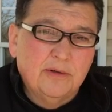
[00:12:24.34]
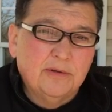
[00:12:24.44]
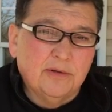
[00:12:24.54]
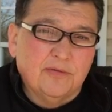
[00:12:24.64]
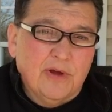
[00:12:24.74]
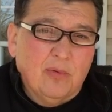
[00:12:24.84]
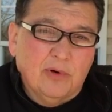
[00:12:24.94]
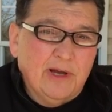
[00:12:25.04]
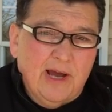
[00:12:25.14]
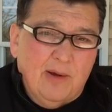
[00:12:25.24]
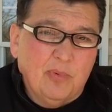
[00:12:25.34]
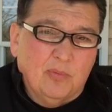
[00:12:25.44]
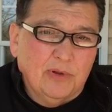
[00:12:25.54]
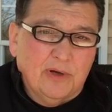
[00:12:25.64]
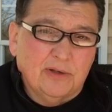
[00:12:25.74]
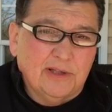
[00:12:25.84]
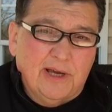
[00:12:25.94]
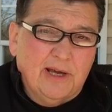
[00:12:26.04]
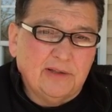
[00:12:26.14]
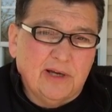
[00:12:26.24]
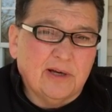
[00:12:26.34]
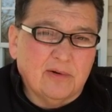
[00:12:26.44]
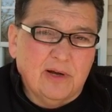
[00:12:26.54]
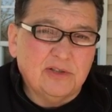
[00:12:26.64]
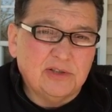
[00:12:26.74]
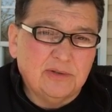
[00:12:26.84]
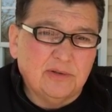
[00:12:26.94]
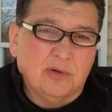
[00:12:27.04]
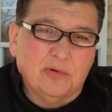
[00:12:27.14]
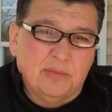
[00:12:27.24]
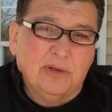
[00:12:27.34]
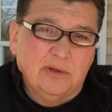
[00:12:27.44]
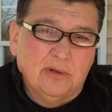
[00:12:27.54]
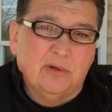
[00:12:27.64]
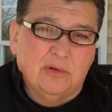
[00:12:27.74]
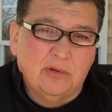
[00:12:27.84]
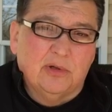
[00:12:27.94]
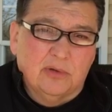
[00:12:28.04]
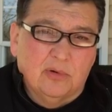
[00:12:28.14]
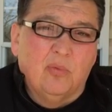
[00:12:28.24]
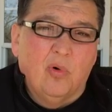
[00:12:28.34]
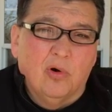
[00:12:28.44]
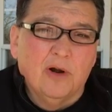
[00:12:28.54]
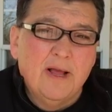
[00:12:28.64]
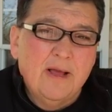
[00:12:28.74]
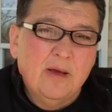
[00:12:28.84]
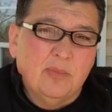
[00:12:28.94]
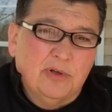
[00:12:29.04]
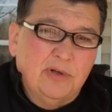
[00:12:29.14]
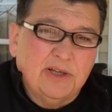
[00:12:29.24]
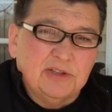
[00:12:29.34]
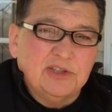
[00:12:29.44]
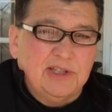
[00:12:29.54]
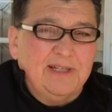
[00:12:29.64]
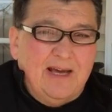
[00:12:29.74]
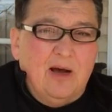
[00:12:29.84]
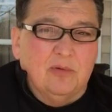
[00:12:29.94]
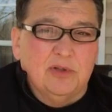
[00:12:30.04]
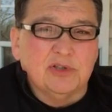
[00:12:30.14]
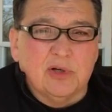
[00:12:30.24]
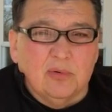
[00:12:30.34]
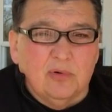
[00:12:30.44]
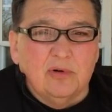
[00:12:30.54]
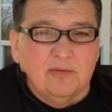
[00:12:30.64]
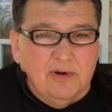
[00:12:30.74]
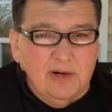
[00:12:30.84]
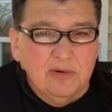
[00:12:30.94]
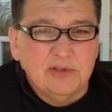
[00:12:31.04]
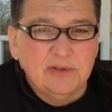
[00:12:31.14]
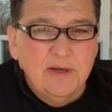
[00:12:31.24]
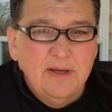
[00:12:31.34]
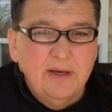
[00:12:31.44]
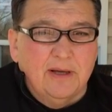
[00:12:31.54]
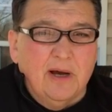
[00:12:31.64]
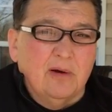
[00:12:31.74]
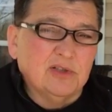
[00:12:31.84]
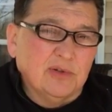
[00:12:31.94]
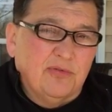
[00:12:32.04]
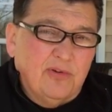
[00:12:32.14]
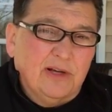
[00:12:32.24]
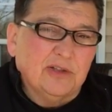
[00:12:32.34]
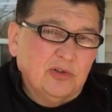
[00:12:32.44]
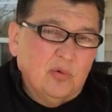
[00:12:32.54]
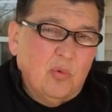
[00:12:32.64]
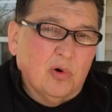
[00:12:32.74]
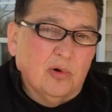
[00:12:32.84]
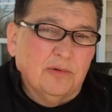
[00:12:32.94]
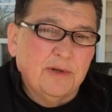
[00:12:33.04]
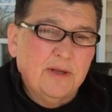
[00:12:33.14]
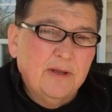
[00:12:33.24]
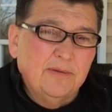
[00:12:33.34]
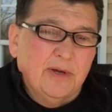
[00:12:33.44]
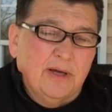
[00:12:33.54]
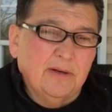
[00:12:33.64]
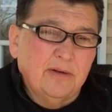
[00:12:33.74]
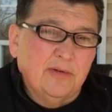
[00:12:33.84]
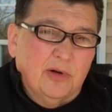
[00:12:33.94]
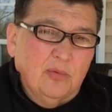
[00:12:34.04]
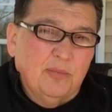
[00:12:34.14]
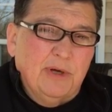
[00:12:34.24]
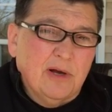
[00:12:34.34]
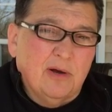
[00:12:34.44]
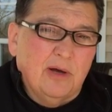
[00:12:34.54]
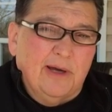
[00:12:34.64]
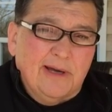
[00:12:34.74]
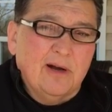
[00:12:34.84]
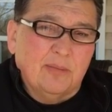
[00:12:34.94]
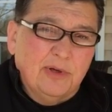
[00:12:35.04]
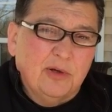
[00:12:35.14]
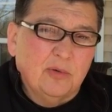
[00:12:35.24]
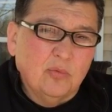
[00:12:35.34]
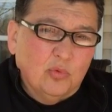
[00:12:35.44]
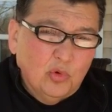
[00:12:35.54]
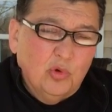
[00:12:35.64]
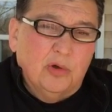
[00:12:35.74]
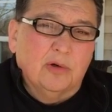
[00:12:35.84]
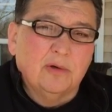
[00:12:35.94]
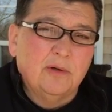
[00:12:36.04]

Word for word: If that were to happen without the Antichrist, there would be little literal war. But you can see now with this coronavirus and how it's affected the world that there will be a coming ruler